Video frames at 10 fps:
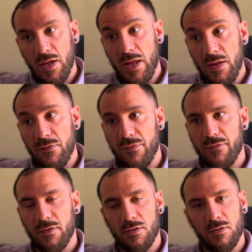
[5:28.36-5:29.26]
if
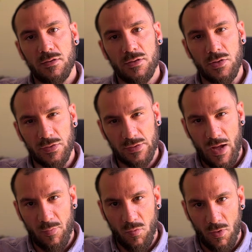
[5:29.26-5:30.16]
your
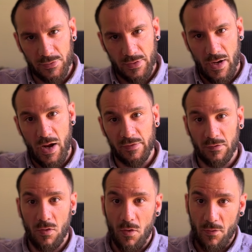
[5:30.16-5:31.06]
tap water has
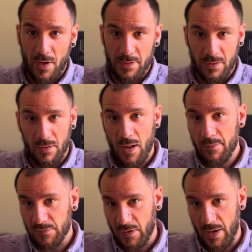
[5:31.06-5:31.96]
chloride and
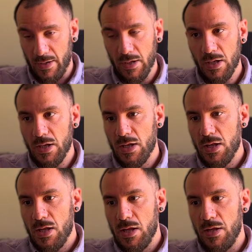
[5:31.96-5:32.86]
limescale
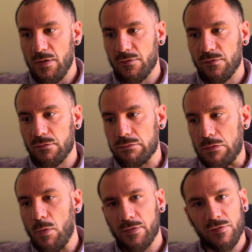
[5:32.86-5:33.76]
is
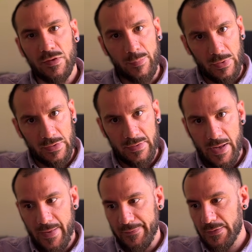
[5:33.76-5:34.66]
quite simple in the
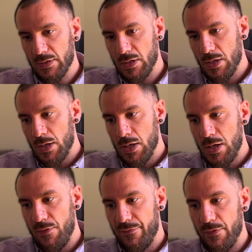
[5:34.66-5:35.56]
end.
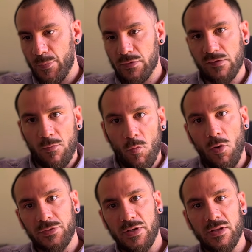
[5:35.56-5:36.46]
If you put some
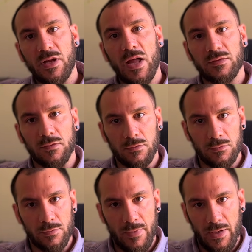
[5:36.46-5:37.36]
water in the kettle
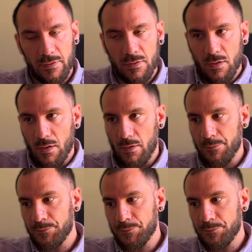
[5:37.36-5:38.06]
to make the